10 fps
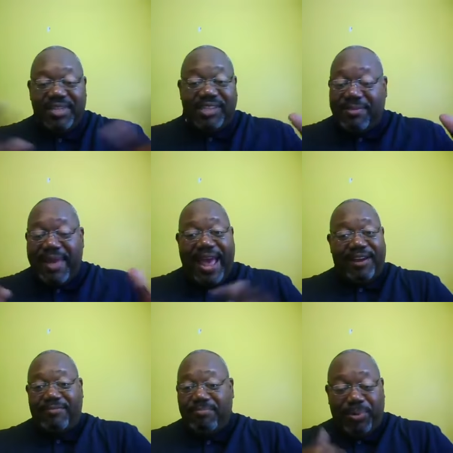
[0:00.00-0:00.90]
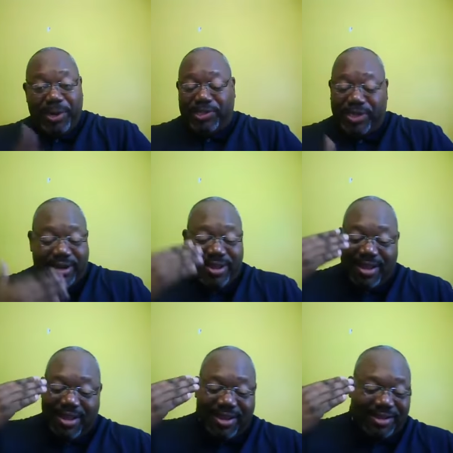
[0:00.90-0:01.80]
doesn't matter. Preacher
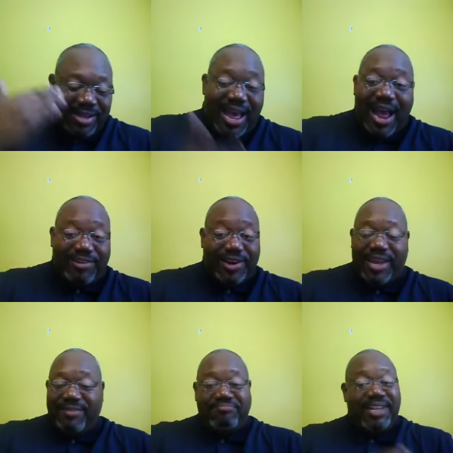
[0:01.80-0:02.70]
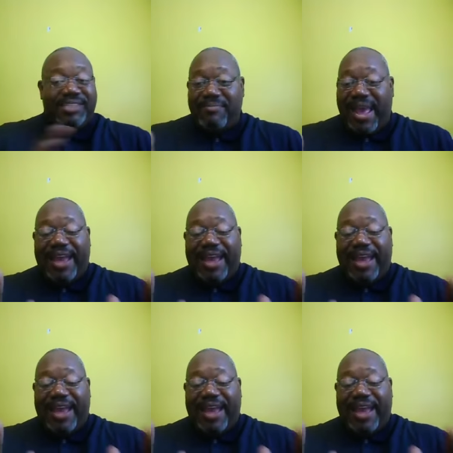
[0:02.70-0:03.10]
to congregation, doesn't